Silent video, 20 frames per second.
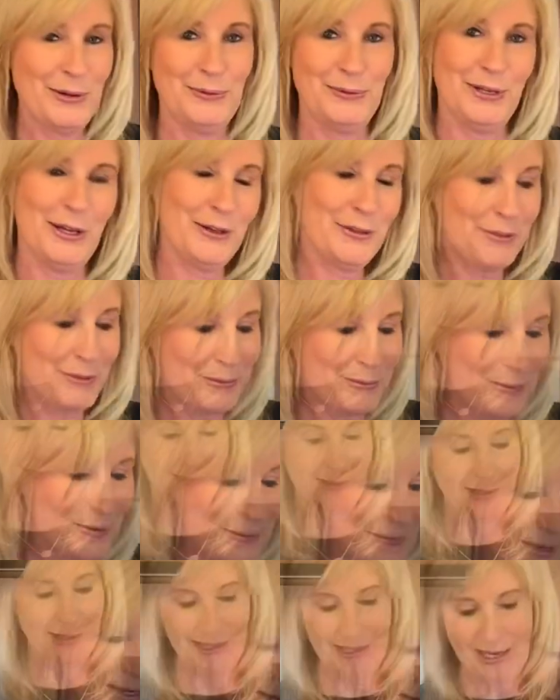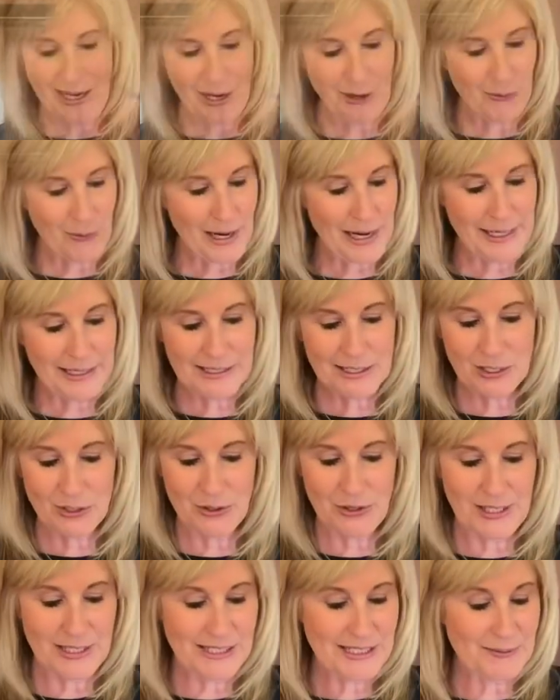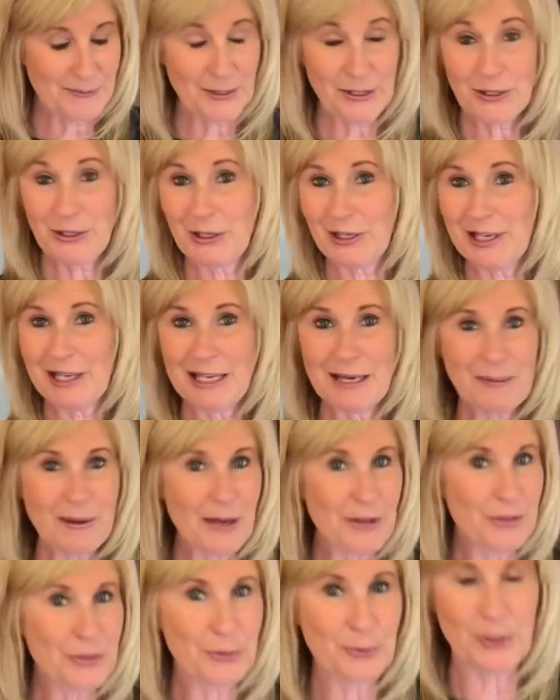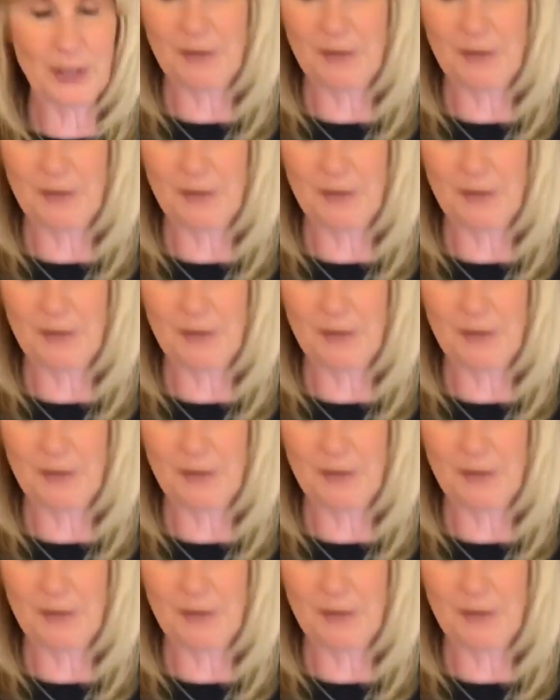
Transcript: another 3 minutes. All right, so these have been cooking about 3 to